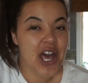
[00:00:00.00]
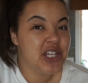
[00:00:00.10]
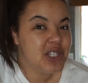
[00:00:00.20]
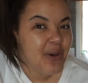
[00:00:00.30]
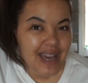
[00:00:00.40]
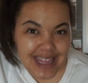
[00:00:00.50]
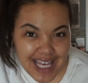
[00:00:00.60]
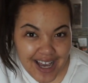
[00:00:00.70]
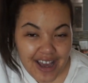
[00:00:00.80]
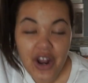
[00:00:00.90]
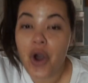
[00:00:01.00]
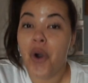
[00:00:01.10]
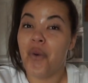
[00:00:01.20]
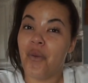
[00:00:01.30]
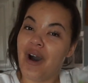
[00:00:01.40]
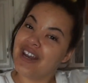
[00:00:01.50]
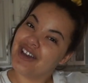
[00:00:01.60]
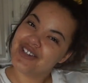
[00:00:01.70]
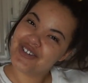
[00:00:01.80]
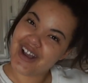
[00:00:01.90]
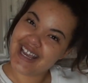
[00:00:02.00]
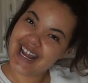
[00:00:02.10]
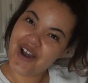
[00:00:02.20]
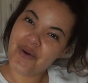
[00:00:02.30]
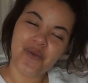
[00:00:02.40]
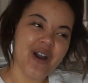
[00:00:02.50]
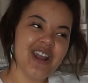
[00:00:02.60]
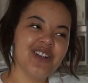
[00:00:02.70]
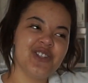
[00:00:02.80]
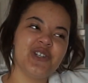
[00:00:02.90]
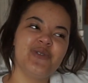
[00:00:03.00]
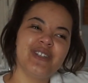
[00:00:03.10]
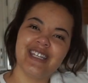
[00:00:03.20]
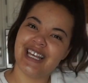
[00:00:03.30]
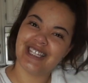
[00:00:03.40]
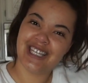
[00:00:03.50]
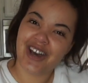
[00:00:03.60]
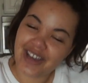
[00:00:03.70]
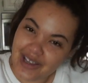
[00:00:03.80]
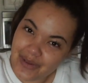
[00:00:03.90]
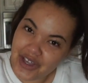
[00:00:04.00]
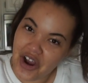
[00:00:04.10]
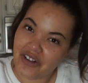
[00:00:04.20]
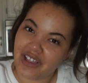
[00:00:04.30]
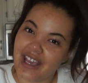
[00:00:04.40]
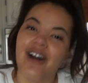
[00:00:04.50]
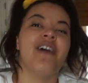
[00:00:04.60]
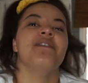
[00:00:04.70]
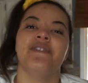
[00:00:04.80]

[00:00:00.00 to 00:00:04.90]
So I thought, why not try it out? Why not do today's cooking with Carly on